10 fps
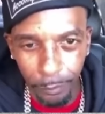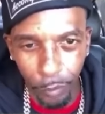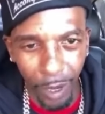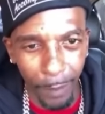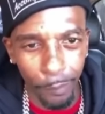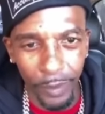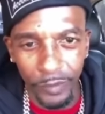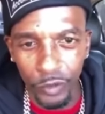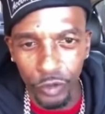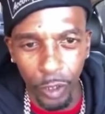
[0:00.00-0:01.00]
Boy, I'm
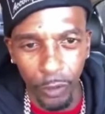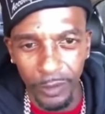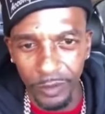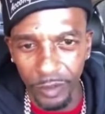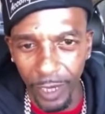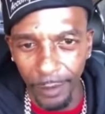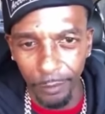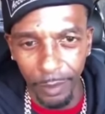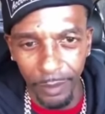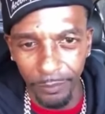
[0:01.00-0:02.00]
pressing charges like
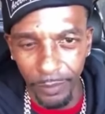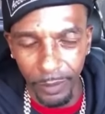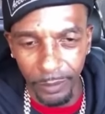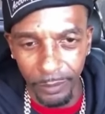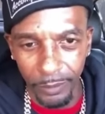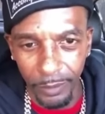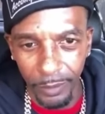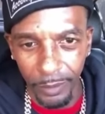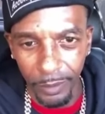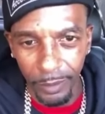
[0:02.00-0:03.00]
a
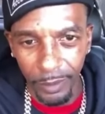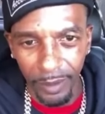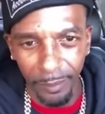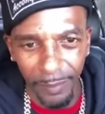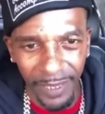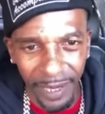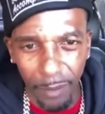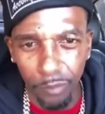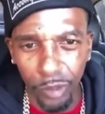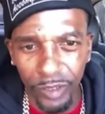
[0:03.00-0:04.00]
man,
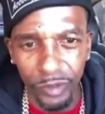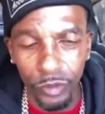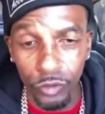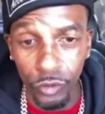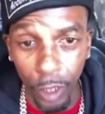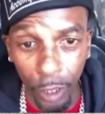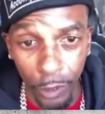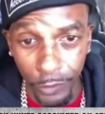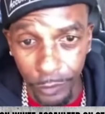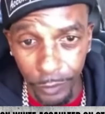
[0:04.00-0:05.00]
I'm pressing
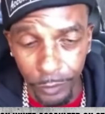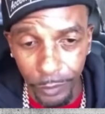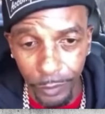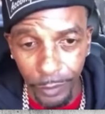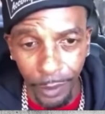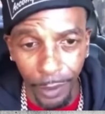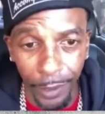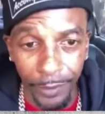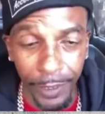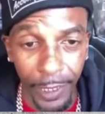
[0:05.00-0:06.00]
charges.
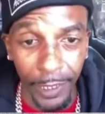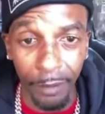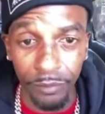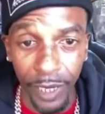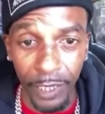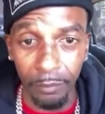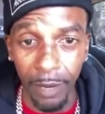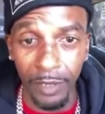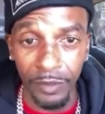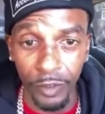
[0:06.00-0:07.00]
And then I'm taking
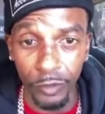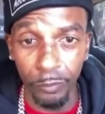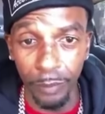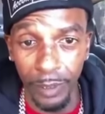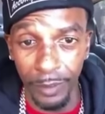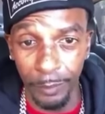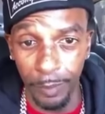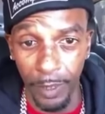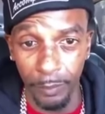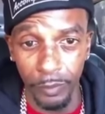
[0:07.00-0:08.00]
my disability
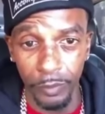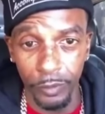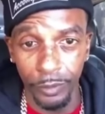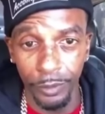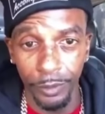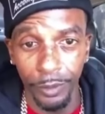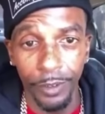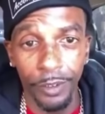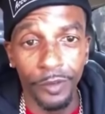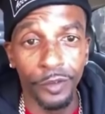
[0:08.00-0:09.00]
papers
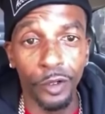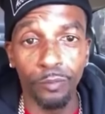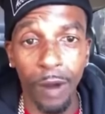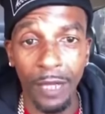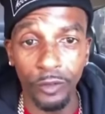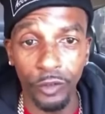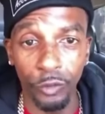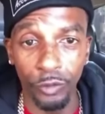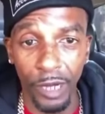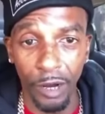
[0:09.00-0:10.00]
to the
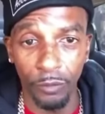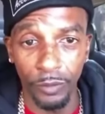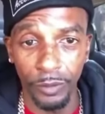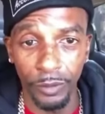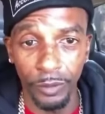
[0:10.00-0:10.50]
prosecutor's office